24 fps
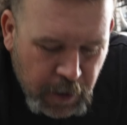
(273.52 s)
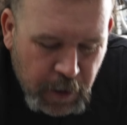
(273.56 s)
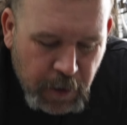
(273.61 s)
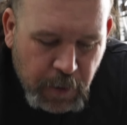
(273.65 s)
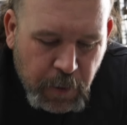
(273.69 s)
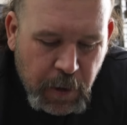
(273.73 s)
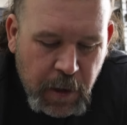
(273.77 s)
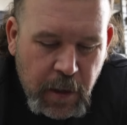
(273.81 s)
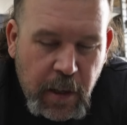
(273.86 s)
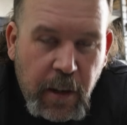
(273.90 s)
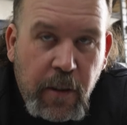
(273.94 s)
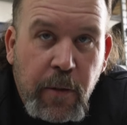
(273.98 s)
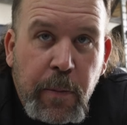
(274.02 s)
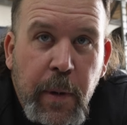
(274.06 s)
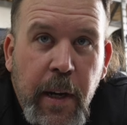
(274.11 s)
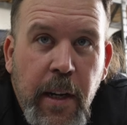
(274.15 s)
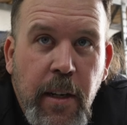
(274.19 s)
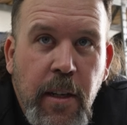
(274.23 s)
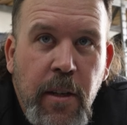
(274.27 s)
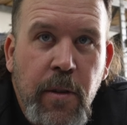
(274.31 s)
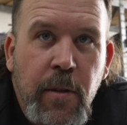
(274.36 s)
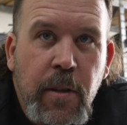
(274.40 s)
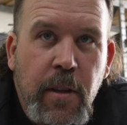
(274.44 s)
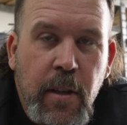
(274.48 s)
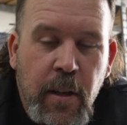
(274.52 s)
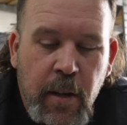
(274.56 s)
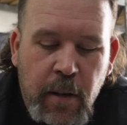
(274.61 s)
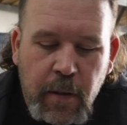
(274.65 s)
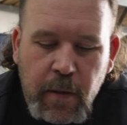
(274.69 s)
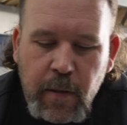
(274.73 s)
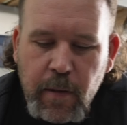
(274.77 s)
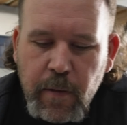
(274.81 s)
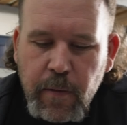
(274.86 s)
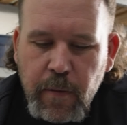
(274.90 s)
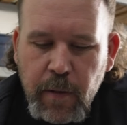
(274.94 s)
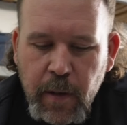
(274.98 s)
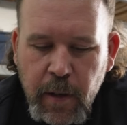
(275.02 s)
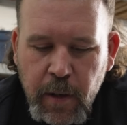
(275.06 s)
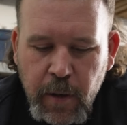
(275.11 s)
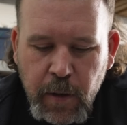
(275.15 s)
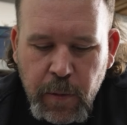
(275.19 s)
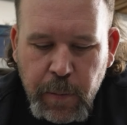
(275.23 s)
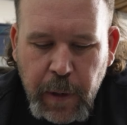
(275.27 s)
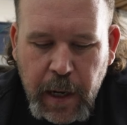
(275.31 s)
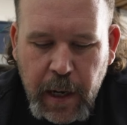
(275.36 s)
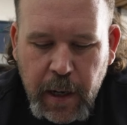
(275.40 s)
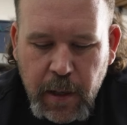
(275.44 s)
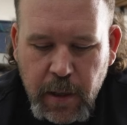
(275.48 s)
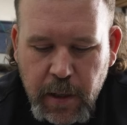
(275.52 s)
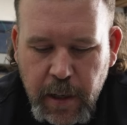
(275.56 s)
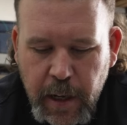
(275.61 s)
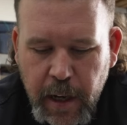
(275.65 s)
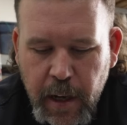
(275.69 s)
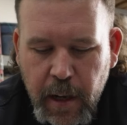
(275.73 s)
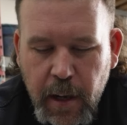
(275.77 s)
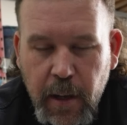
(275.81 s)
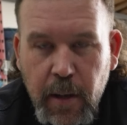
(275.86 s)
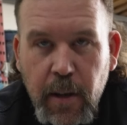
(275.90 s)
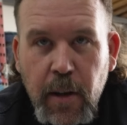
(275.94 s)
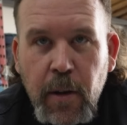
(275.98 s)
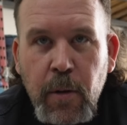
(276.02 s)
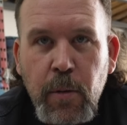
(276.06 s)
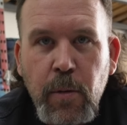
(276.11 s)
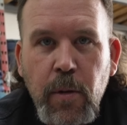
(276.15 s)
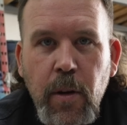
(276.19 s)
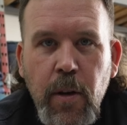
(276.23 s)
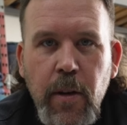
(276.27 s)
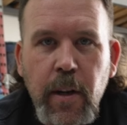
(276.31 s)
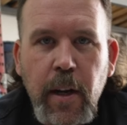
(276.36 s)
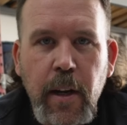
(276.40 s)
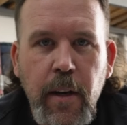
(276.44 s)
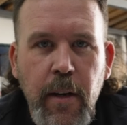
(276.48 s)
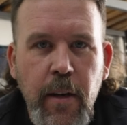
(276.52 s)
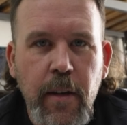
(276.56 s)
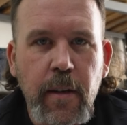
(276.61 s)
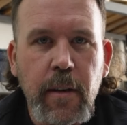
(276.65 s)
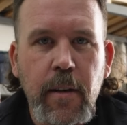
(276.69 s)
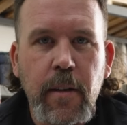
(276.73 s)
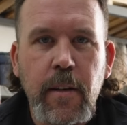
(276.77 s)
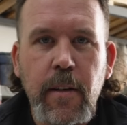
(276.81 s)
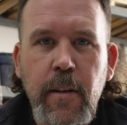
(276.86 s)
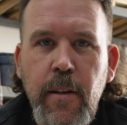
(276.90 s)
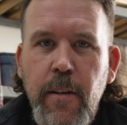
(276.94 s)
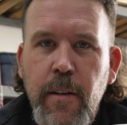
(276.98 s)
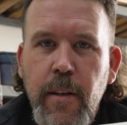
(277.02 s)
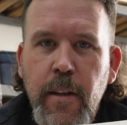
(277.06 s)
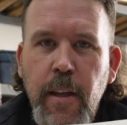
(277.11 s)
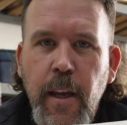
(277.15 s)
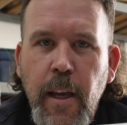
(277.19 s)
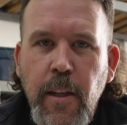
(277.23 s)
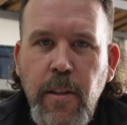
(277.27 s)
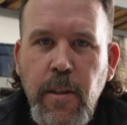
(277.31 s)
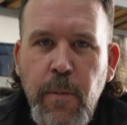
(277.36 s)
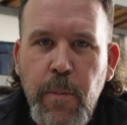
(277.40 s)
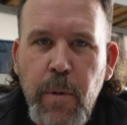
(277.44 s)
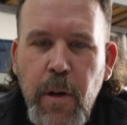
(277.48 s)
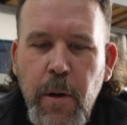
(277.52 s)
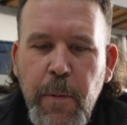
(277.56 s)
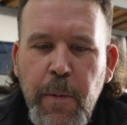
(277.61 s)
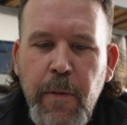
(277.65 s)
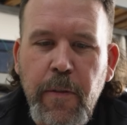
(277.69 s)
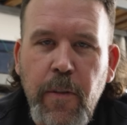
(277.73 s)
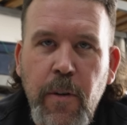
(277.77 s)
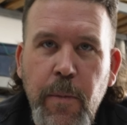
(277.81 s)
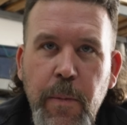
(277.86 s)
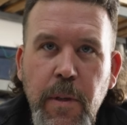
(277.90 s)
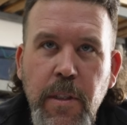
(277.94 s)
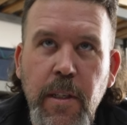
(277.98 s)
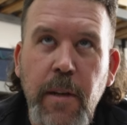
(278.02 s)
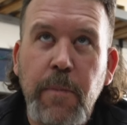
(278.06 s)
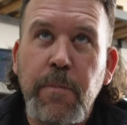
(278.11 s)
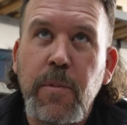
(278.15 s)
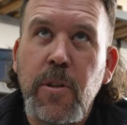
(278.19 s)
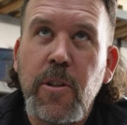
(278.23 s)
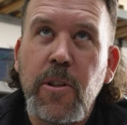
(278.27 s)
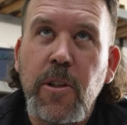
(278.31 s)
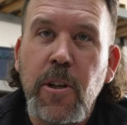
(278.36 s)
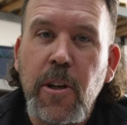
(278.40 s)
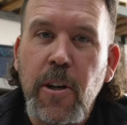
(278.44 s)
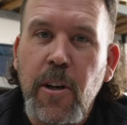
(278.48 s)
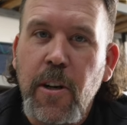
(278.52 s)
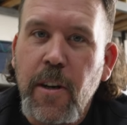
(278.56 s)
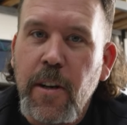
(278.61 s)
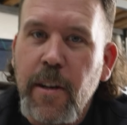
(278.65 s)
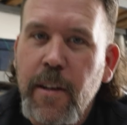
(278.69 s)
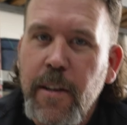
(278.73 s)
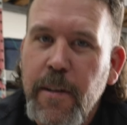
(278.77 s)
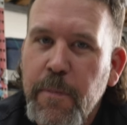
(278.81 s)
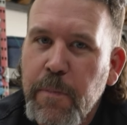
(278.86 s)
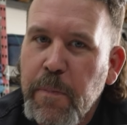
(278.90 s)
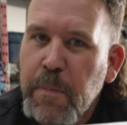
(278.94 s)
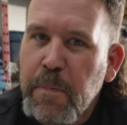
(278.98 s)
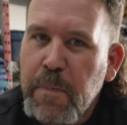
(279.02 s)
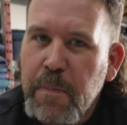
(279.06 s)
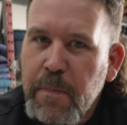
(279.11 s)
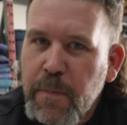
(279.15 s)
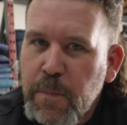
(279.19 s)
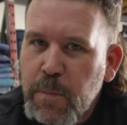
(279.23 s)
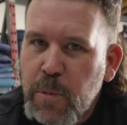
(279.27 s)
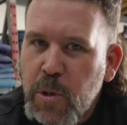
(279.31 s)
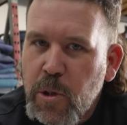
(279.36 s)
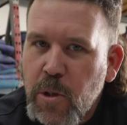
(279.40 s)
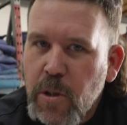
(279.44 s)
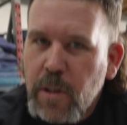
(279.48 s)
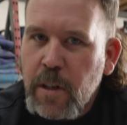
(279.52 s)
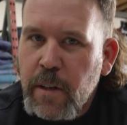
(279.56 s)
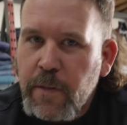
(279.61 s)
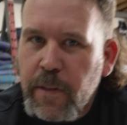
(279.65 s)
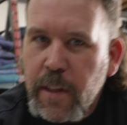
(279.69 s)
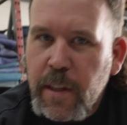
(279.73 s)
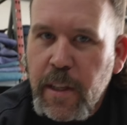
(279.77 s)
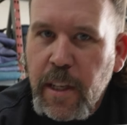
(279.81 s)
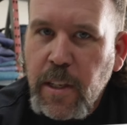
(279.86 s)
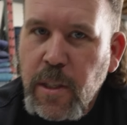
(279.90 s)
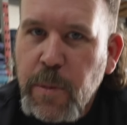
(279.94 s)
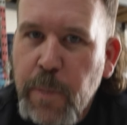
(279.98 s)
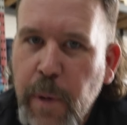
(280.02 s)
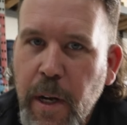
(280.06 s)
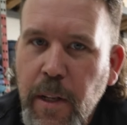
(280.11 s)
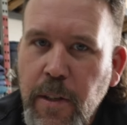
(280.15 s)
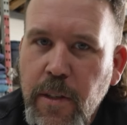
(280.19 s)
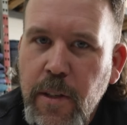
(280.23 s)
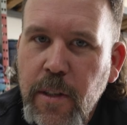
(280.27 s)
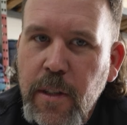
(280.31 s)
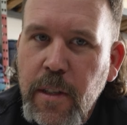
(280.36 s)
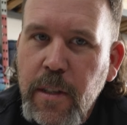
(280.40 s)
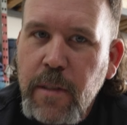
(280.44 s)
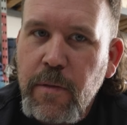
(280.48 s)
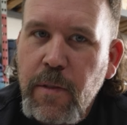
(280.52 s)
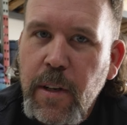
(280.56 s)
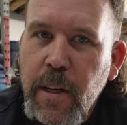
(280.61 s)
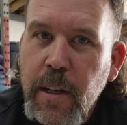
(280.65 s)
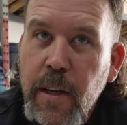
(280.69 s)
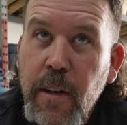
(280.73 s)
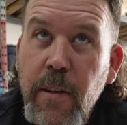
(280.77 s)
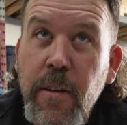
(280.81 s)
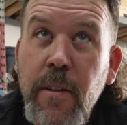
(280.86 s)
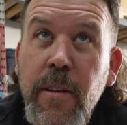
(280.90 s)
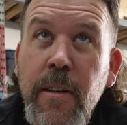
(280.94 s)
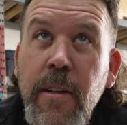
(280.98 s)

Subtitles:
What does everybody do with their new body style? Oh, hold on. AZ Pro Performance, I'm sure of it, they sponsored this video.